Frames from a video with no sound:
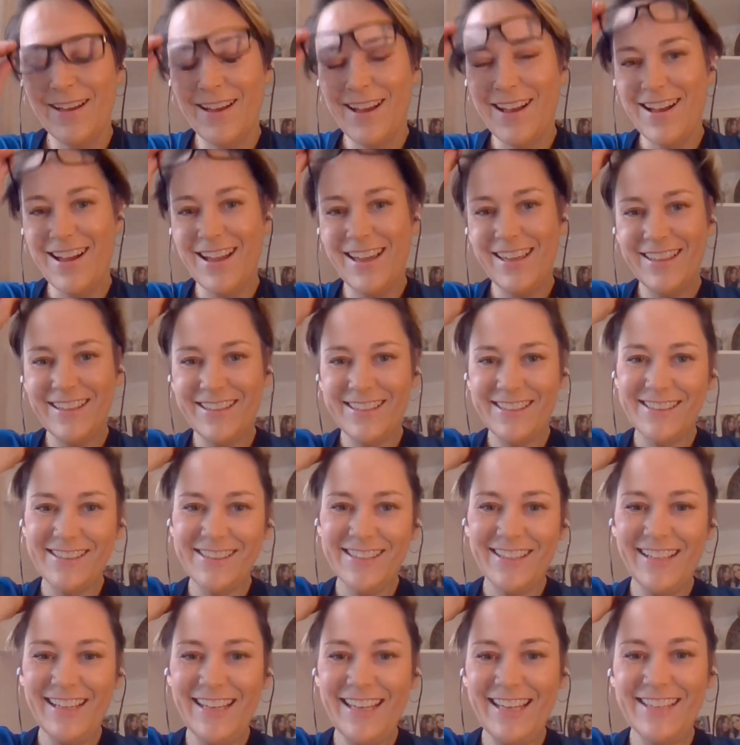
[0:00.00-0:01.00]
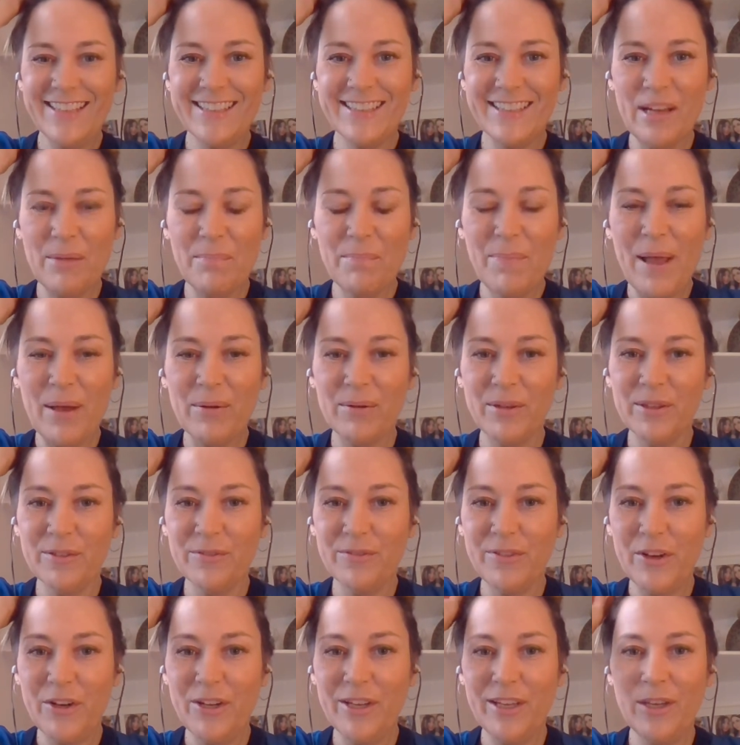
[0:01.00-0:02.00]
Hi, this is Elise, and I'm back with a
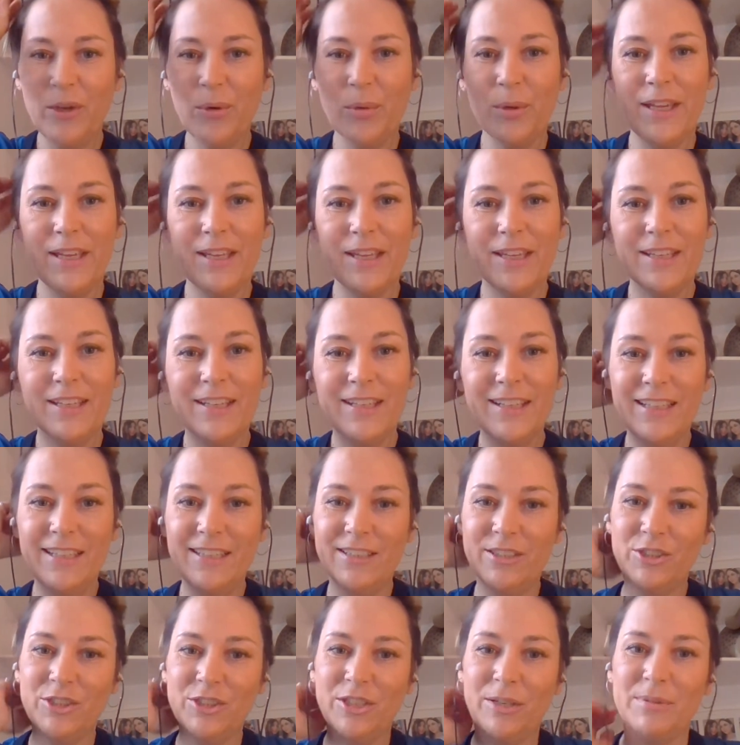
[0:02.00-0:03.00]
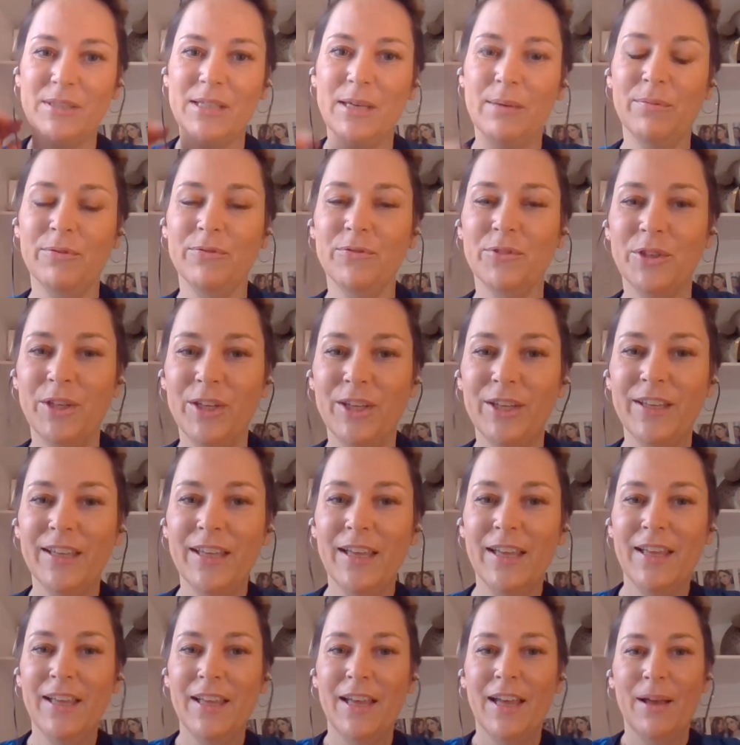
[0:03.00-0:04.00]
very quick leadership tip for you.
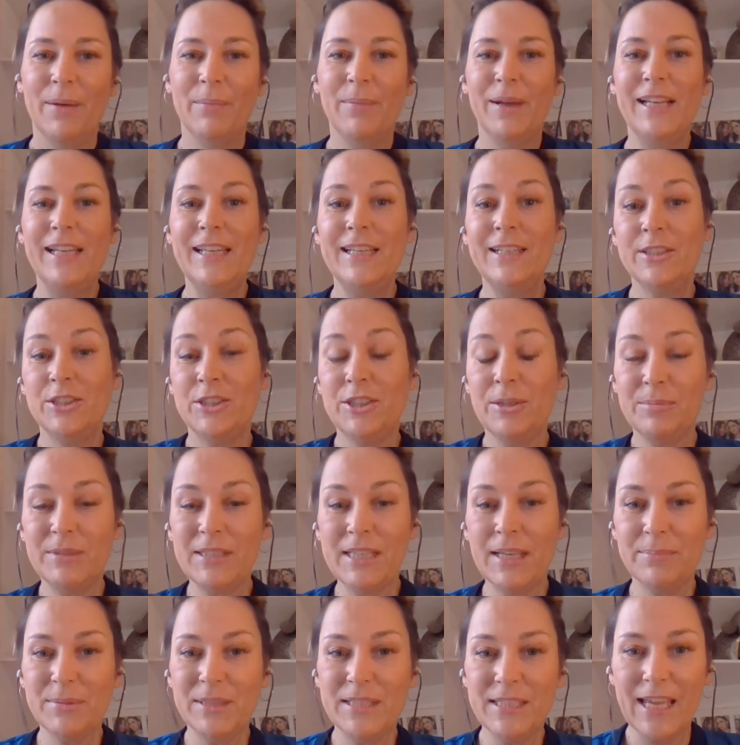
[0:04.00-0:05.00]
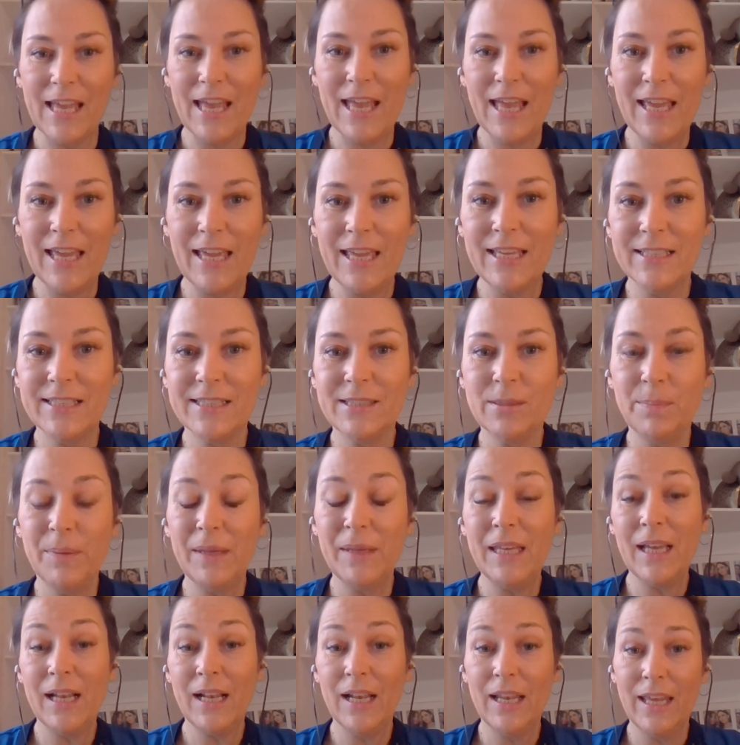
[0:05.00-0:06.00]
And my leadership tip today is to be
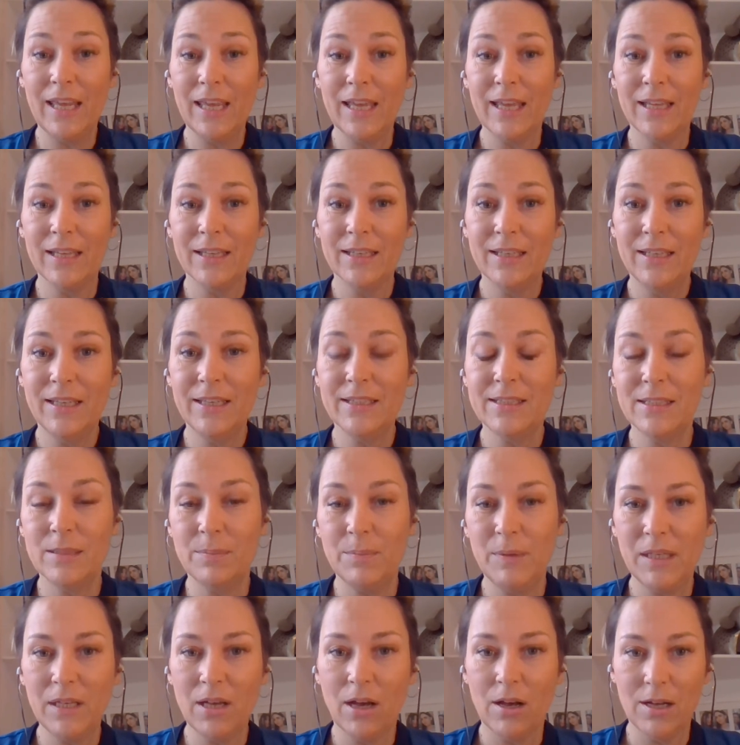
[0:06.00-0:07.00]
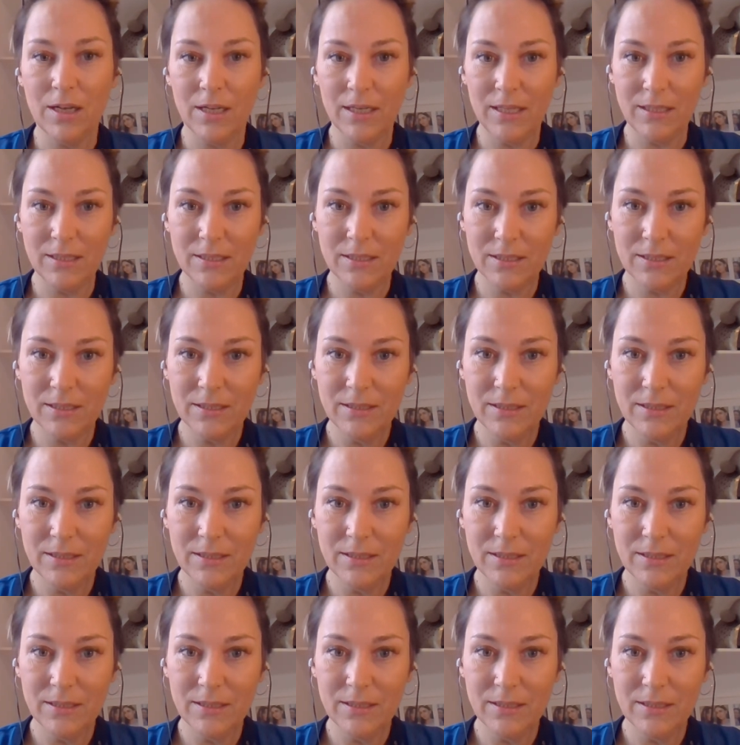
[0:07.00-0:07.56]
clear, is to be kind.